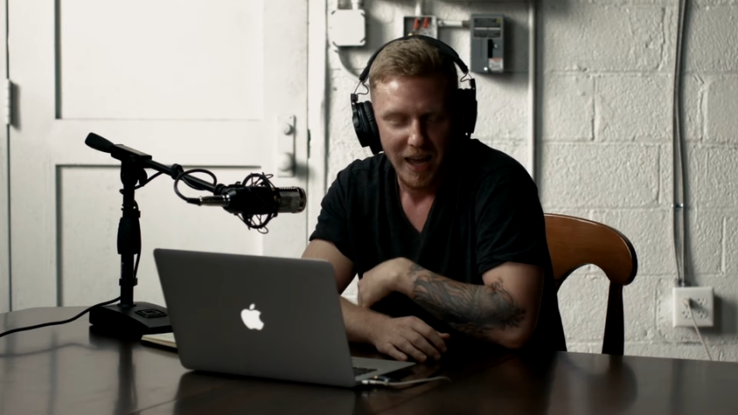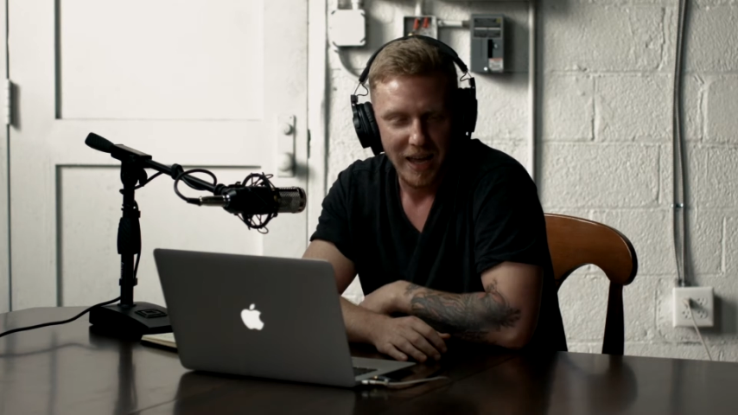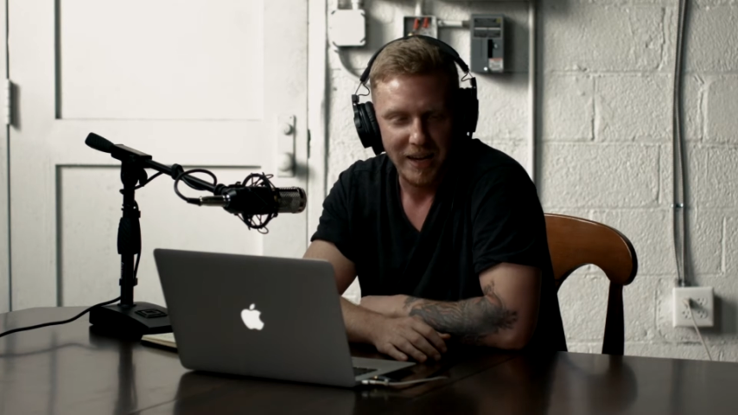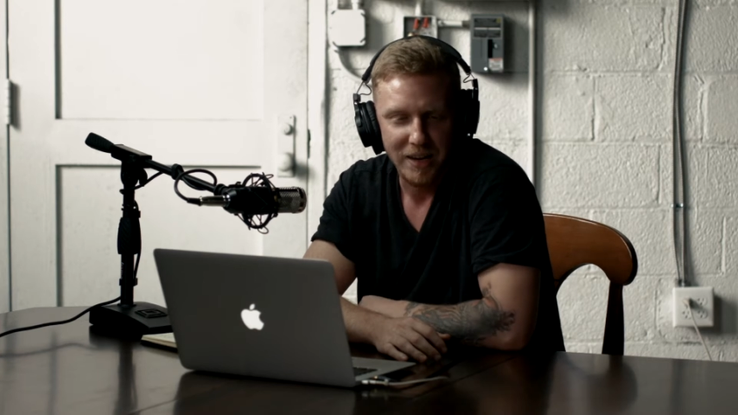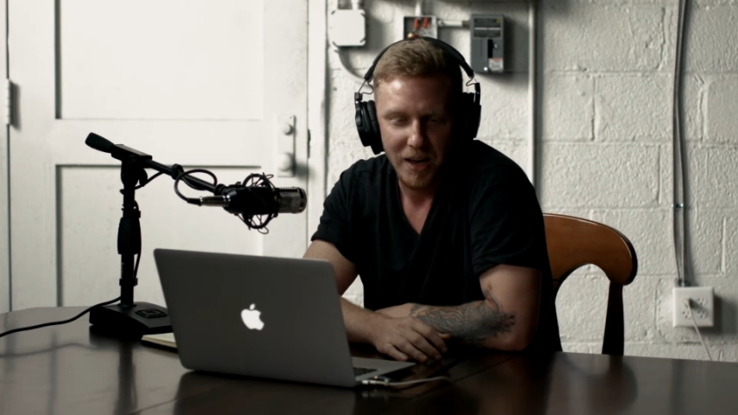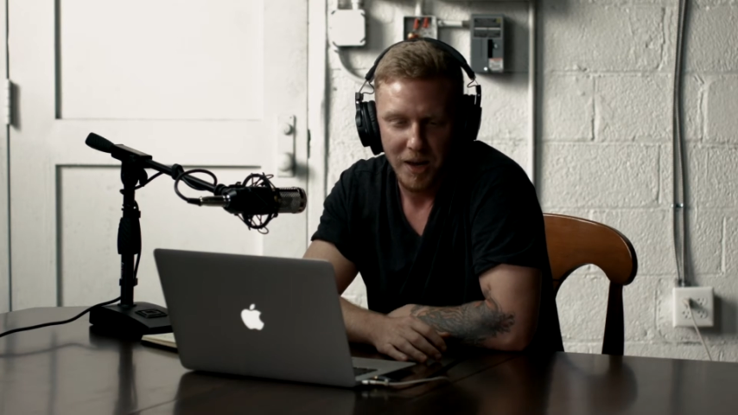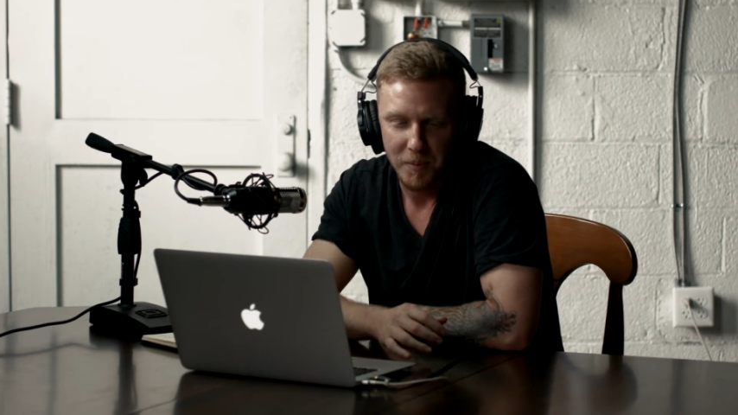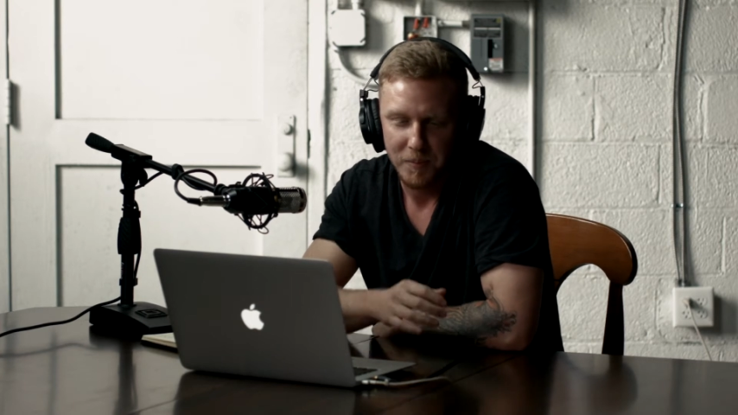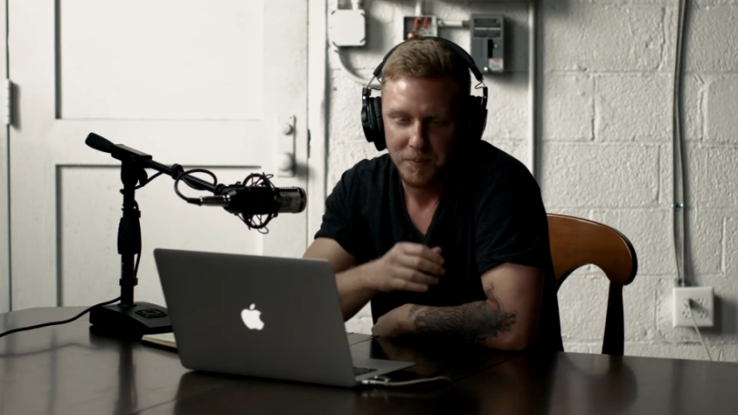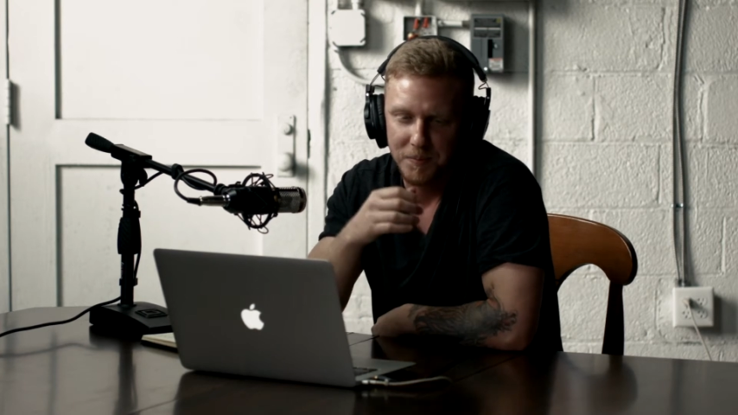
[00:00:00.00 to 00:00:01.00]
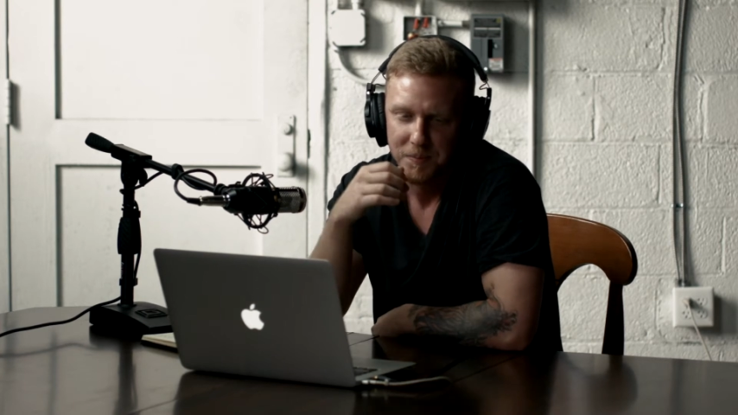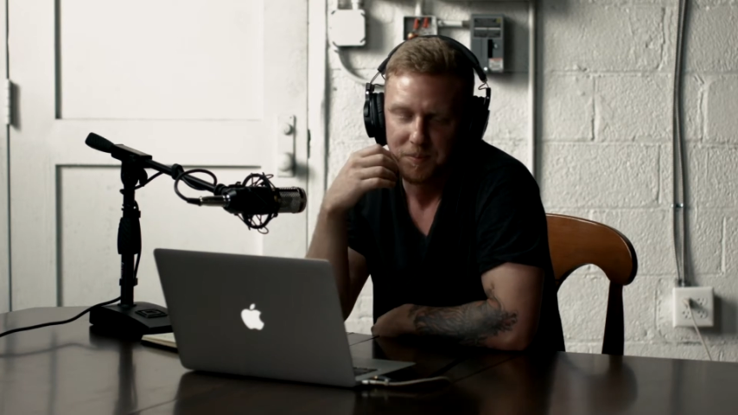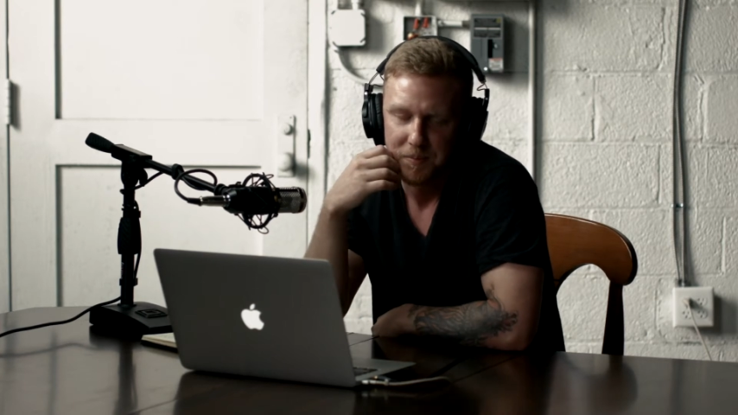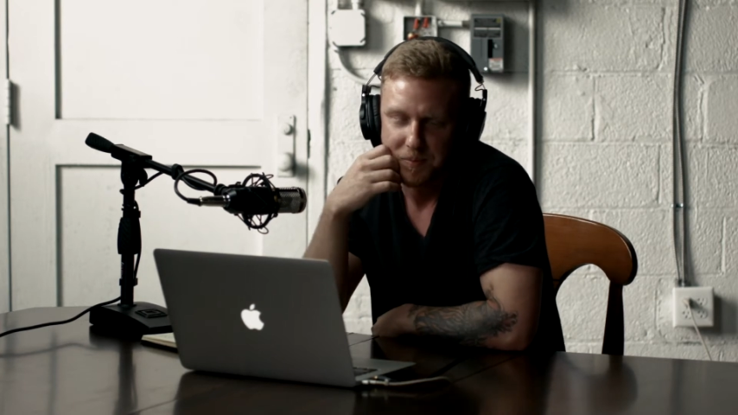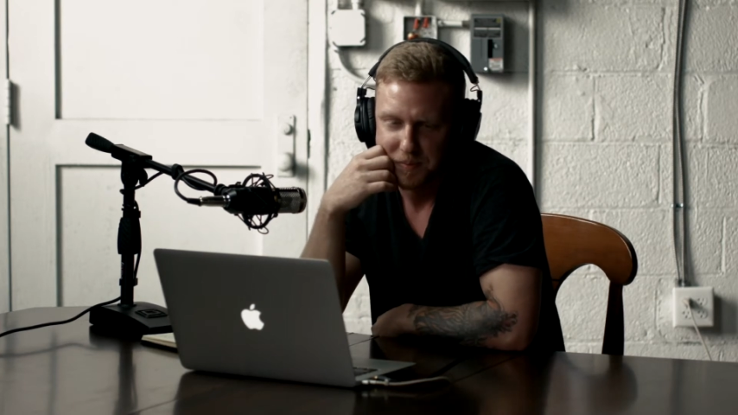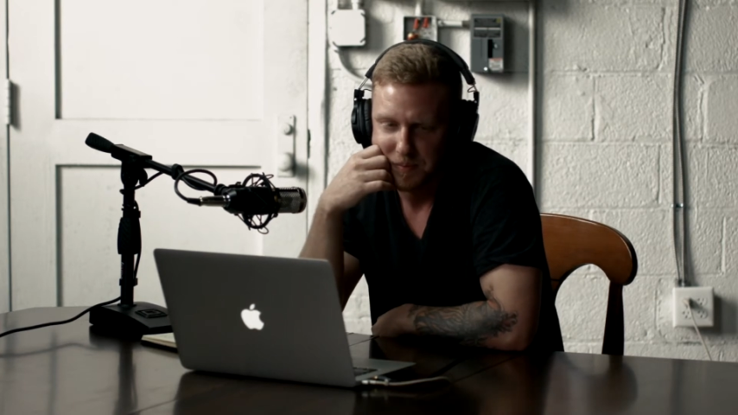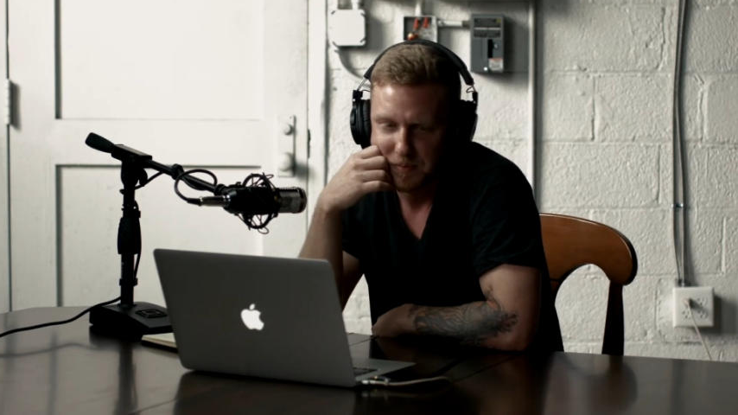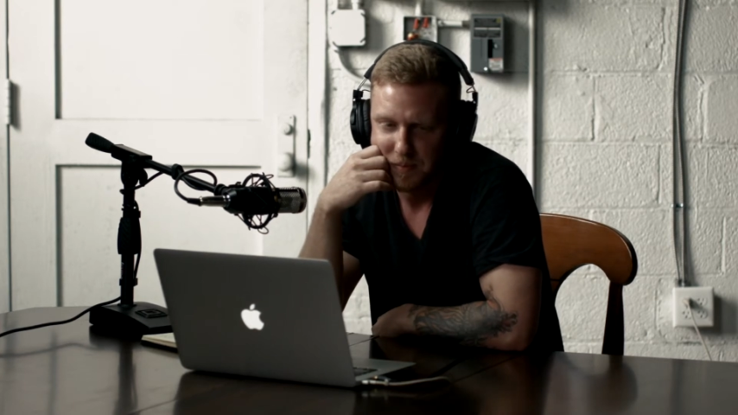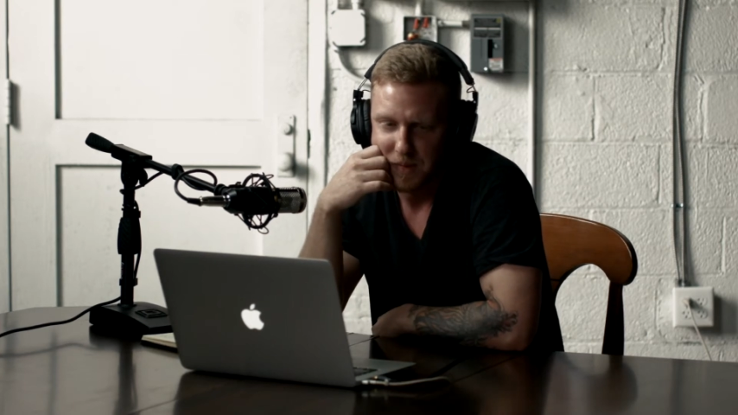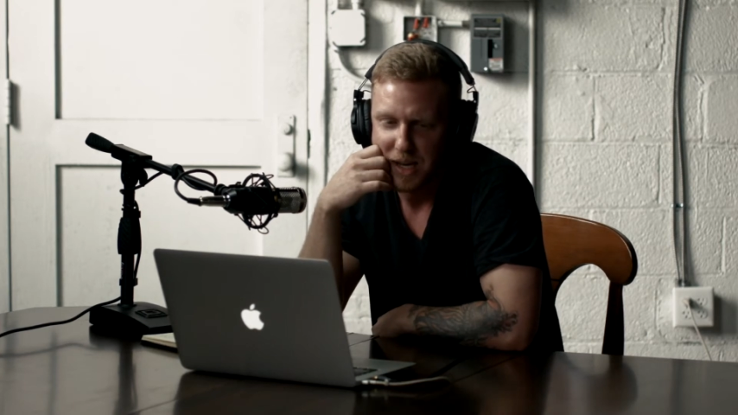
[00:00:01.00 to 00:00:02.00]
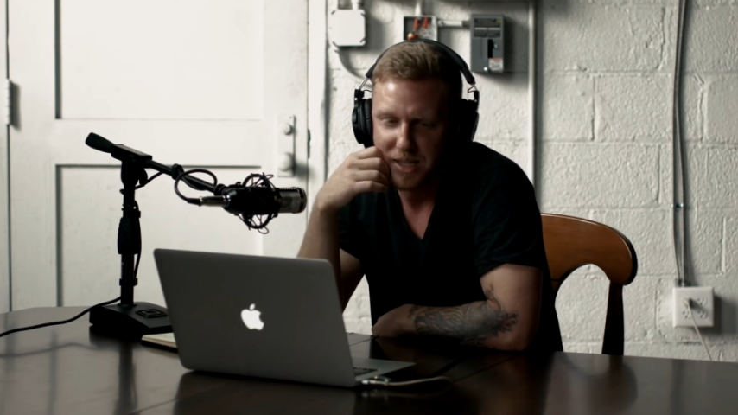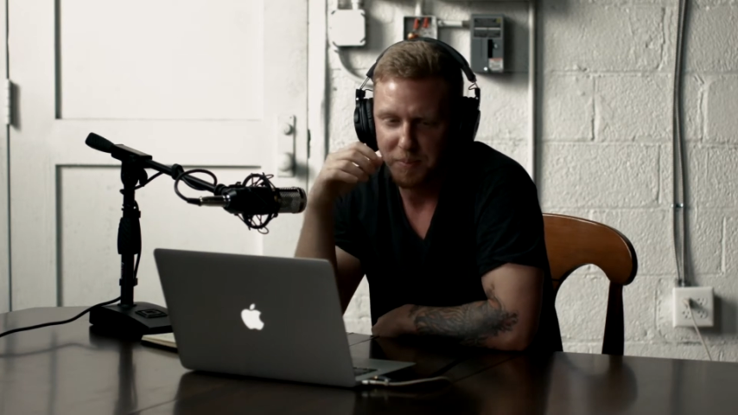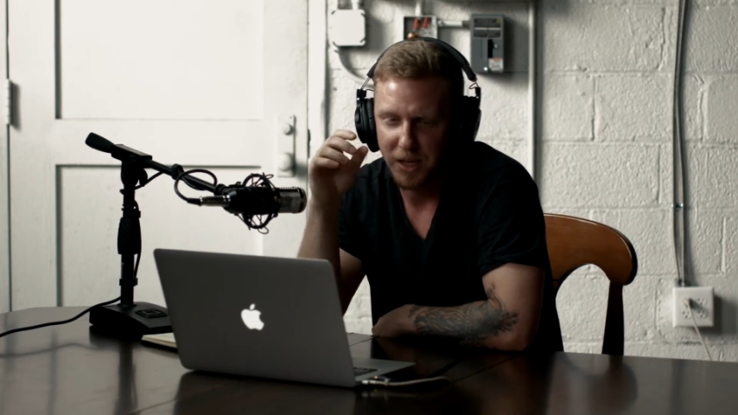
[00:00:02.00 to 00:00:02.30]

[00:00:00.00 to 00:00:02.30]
And his